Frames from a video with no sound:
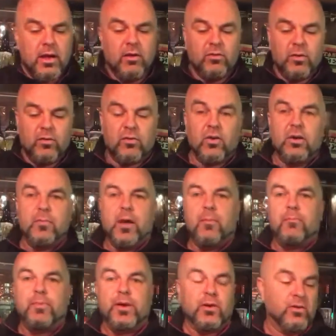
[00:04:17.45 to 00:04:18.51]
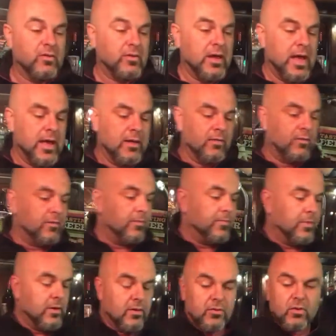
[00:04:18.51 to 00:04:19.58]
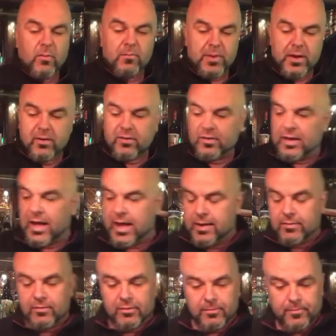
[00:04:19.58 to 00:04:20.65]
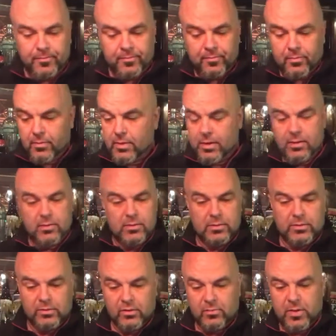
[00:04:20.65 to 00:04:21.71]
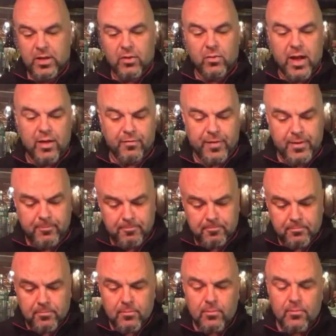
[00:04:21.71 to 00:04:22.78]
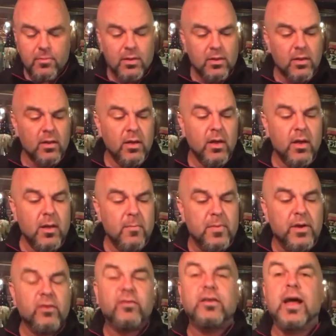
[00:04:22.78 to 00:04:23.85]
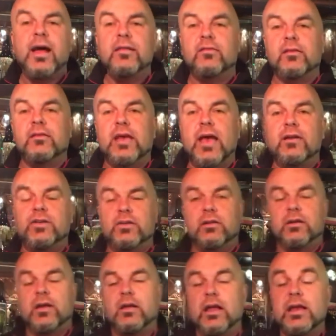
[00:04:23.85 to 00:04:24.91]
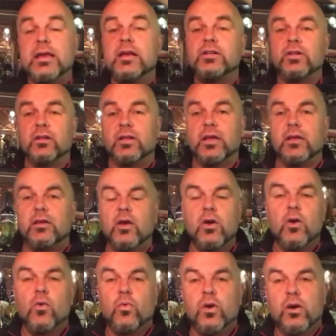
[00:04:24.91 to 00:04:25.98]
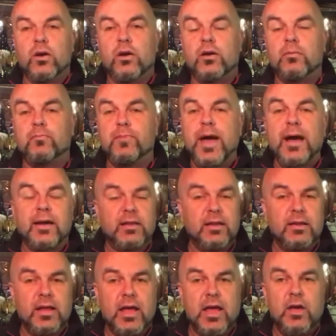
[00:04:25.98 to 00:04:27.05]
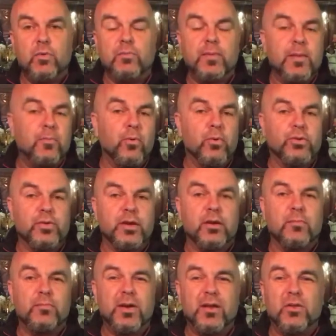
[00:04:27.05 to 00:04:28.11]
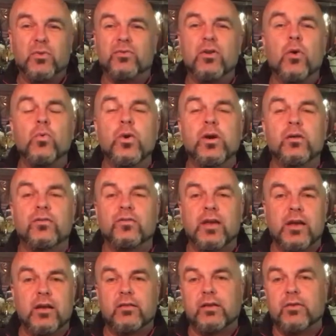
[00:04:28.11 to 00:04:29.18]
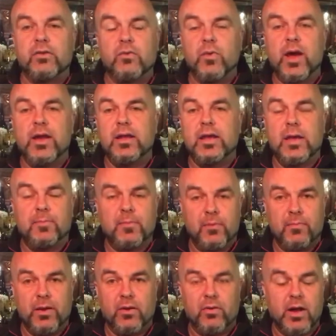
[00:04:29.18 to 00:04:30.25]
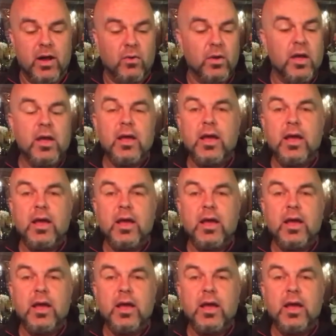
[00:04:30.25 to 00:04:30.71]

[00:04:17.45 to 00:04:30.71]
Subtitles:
here's what's good about beer steins. So beer steins, excuse me there, Ralphie. Beer steins initially were, back in the day when people were drinking beer, there was no real sanitary way to keep your beer out,